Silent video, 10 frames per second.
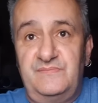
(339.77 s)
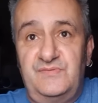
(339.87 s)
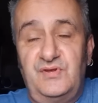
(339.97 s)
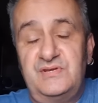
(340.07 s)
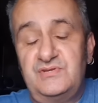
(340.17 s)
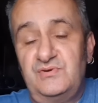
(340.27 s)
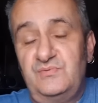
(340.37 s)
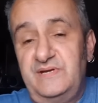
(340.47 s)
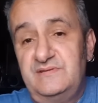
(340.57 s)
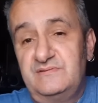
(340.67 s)
32
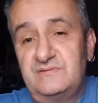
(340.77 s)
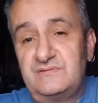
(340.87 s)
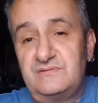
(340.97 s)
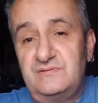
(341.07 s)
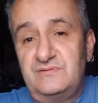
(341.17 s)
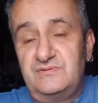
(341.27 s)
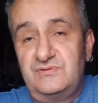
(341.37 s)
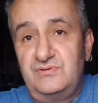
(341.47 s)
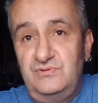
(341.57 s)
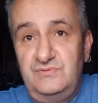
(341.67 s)
wins,
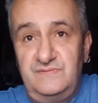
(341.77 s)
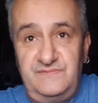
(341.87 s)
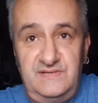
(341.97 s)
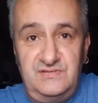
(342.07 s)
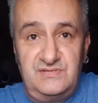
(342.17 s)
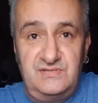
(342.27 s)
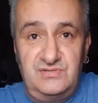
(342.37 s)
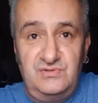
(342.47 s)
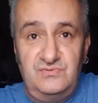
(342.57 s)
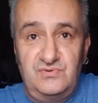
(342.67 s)
two defeats and
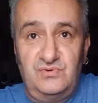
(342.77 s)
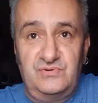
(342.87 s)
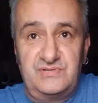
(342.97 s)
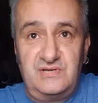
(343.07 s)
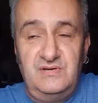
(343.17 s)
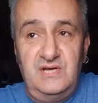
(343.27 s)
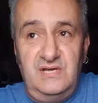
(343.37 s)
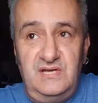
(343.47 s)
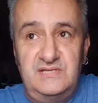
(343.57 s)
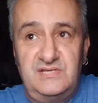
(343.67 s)
two draws. So
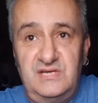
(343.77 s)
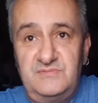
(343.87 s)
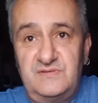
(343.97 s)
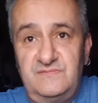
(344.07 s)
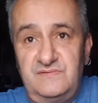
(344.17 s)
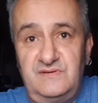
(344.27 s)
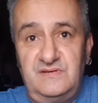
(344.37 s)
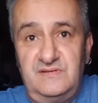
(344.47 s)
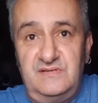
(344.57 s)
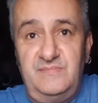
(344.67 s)
in terms of
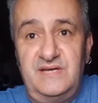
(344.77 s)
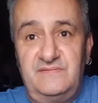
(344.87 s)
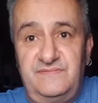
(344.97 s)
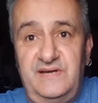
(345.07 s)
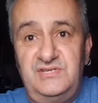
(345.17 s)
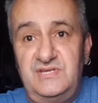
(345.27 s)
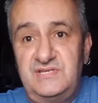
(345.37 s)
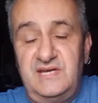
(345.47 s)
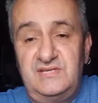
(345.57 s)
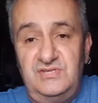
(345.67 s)
the amount of fights she's
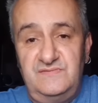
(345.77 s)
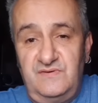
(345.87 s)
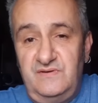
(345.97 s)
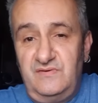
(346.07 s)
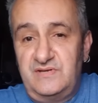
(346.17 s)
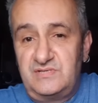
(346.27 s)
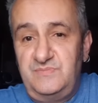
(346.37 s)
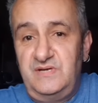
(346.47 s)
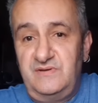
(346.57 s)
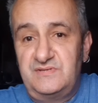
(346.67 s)
had, she's very, very
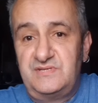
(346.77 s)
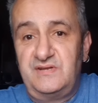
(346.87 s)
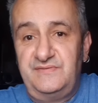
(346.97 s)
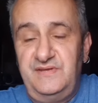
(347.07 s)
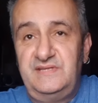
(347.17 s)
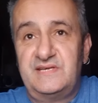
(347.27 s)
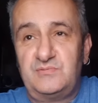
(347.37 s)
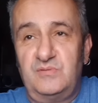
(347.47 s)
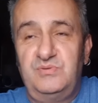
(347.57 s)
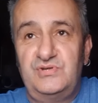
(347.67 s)
experienced. And I think that's
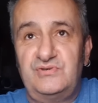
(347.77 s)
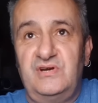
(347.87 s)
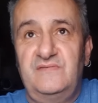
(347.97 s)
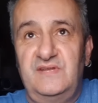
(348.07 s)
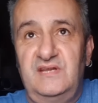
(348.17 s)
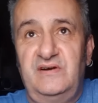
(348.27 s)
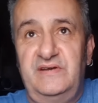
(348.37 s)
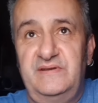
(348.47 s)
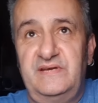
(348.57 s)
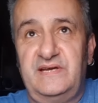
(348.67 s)
what pushed her over the
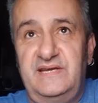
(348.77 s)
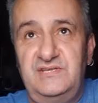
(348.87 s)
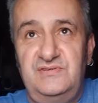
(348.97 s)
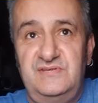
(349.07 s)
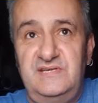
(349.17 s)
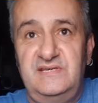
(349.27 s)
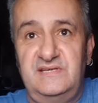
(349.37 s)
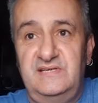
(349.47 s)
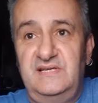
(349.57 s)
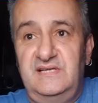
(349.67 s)
line against Yudica.
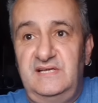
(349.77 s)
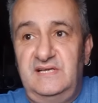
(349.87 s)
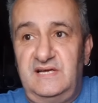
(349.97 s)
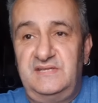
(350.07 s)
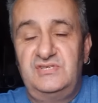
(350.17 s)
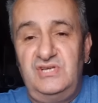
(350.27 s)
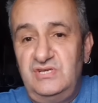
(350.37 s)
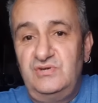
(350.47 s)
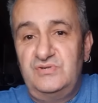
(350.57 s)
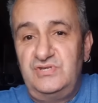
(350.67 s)
I think she
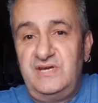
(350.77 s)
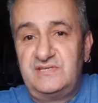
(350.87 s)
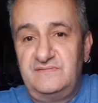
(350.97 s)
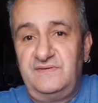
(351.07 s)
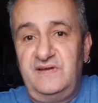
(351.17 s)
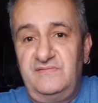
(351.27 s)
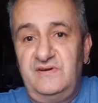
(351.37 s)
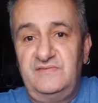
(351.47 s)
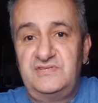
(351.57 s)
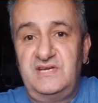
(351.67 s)
knew that she had to fight for
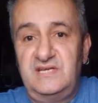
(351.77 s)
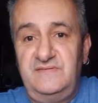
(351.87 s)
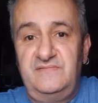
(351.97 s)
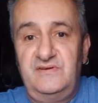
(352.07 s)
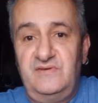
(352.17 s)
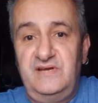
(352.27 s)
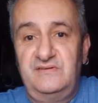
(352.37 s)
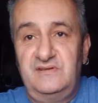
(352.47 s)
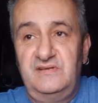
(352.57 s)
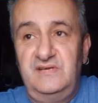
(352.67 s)
every second of every
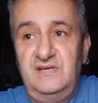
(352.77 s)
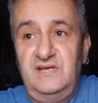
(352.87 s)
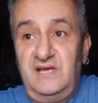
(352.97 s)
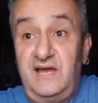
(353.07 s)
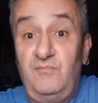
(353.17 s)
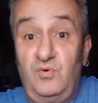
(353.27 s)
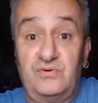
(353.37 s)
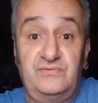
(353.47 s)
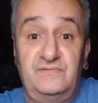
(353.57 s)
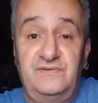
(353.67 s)
round and walk
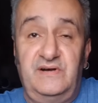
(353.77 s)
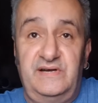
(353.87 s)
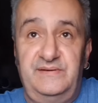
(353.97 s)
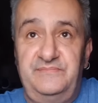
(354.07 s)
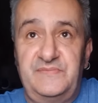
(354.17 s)
through fire.